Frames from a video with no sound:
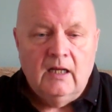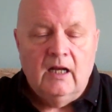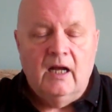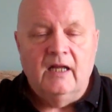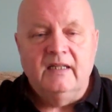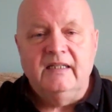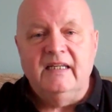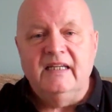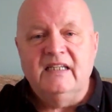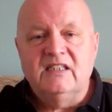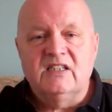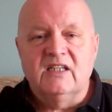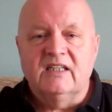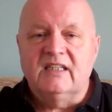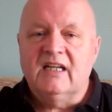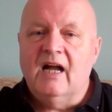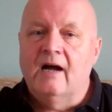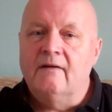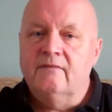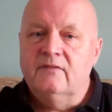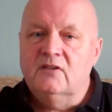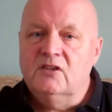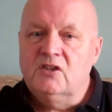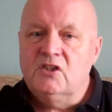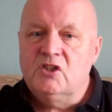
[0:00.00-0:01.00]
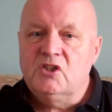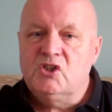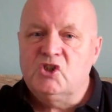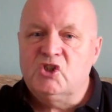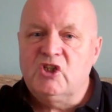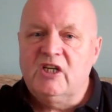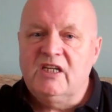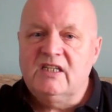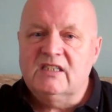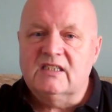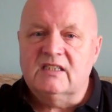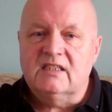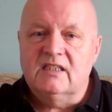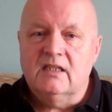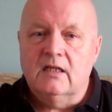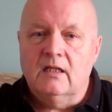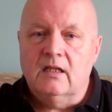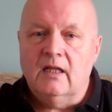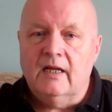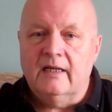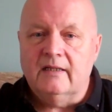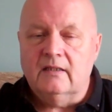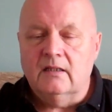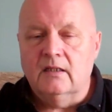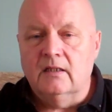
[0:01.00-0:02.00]
Anita Govan. She's
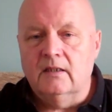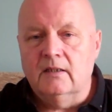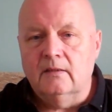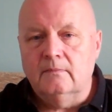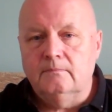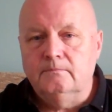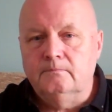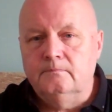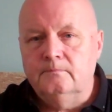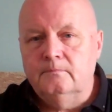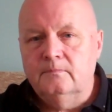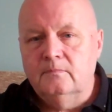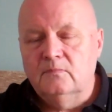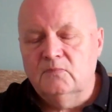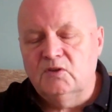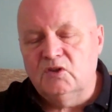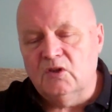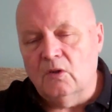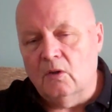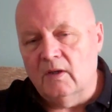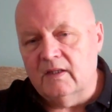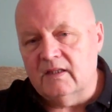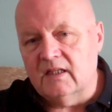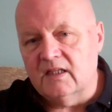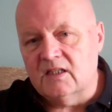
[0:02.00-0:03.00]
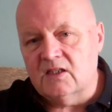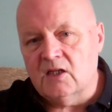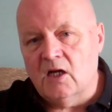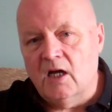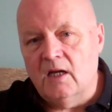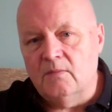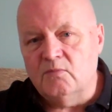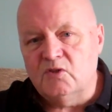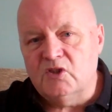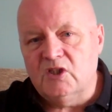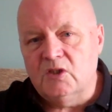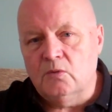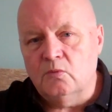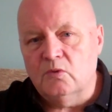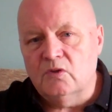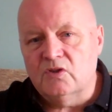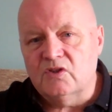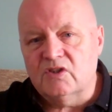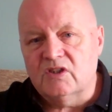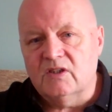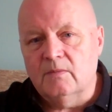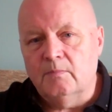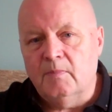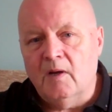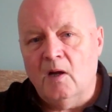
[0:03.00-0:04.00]
at the time she
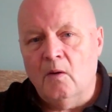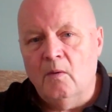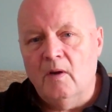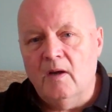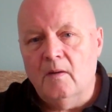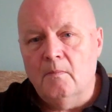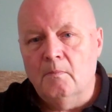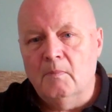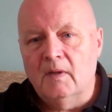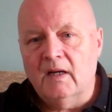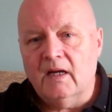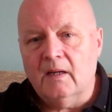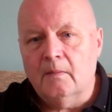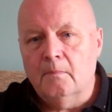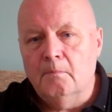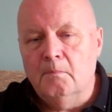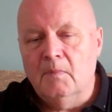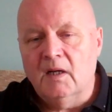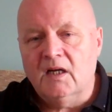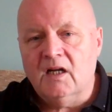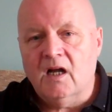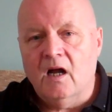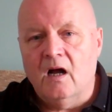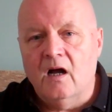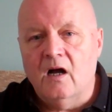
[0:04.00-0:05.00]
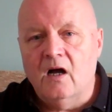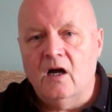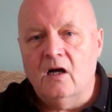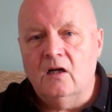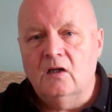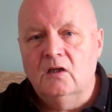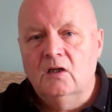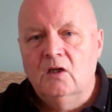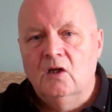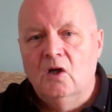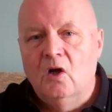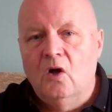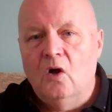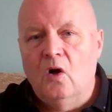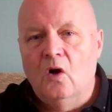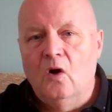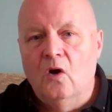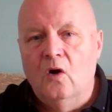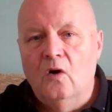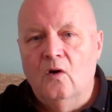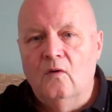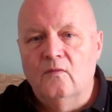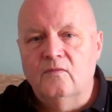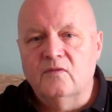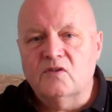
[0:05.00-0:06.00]
was the poet Macar
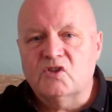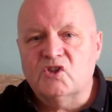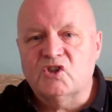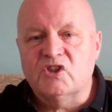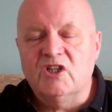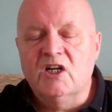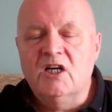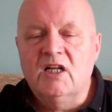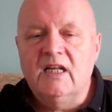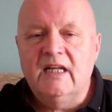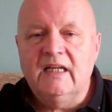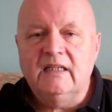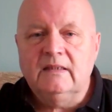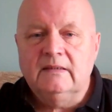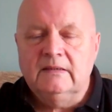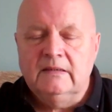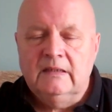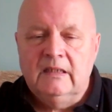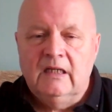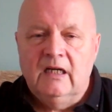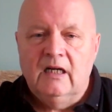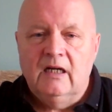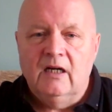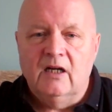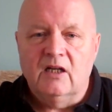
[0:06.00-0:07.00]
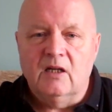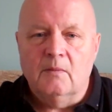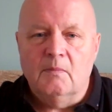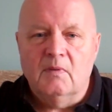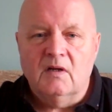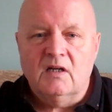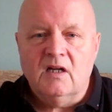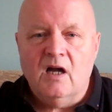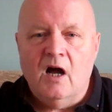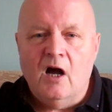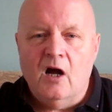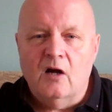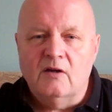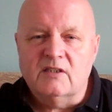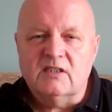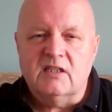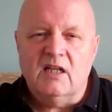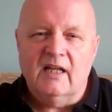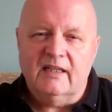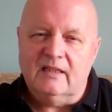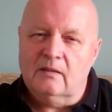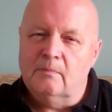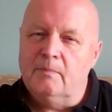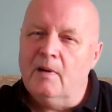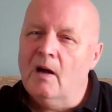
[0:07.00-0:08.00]
of Stirling, and a Macar is
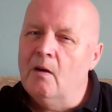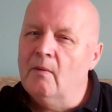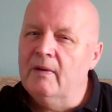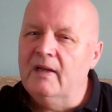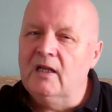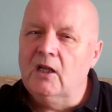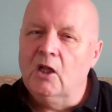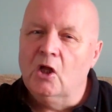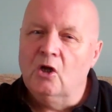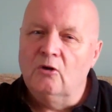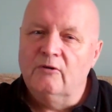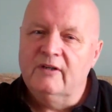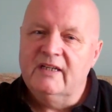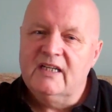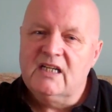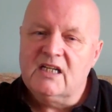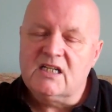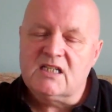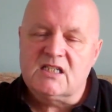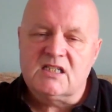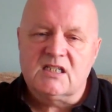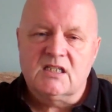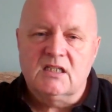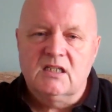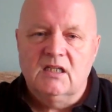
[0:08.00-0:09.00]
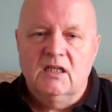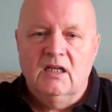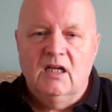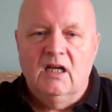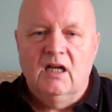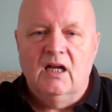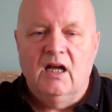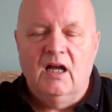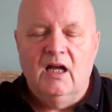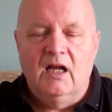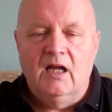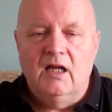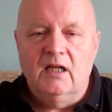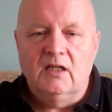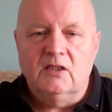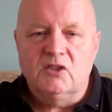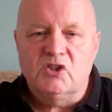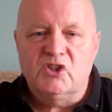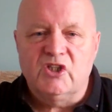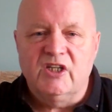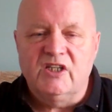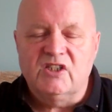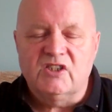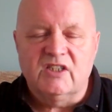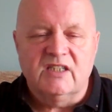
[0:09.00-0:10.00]
like the poet laureate, and
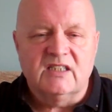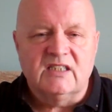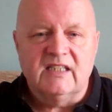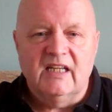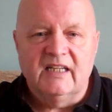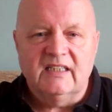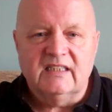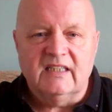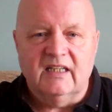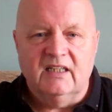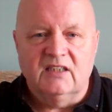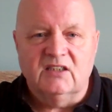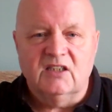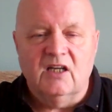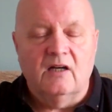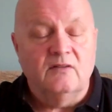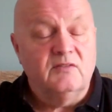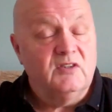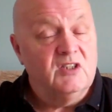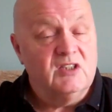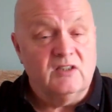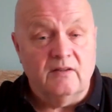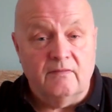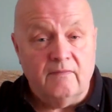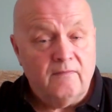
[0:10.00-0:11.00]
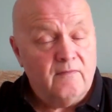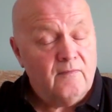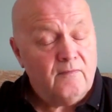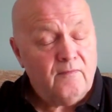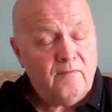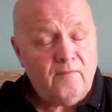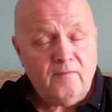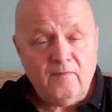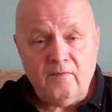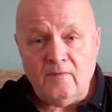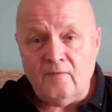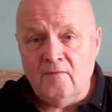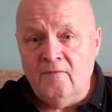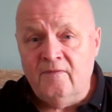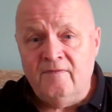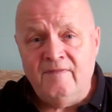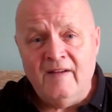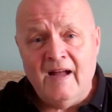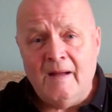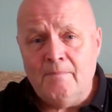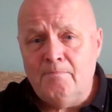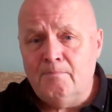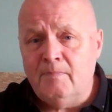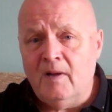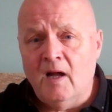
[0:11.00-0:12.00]
she's dyslexic herself. She's a
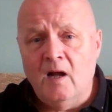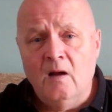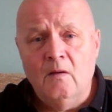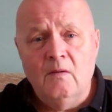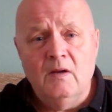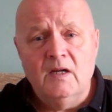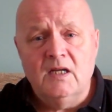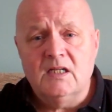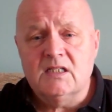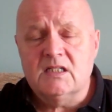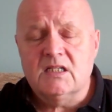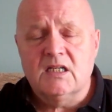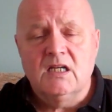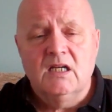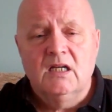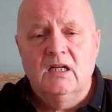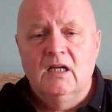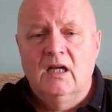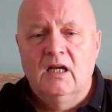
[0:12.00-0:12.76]
fab poet.